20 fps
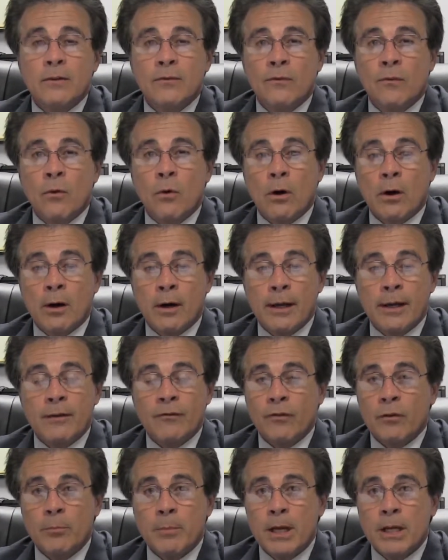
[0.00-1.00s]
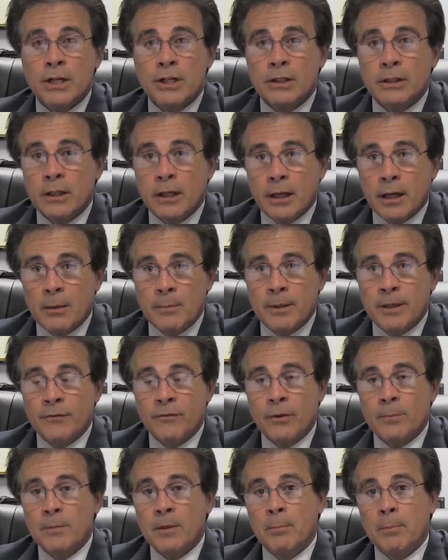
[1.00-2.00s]
for information to come in
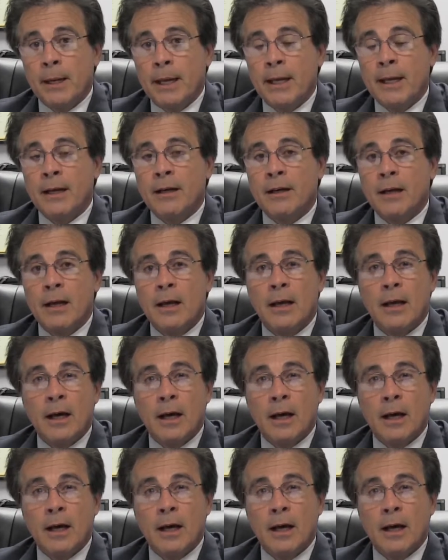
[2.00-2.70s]
from the bank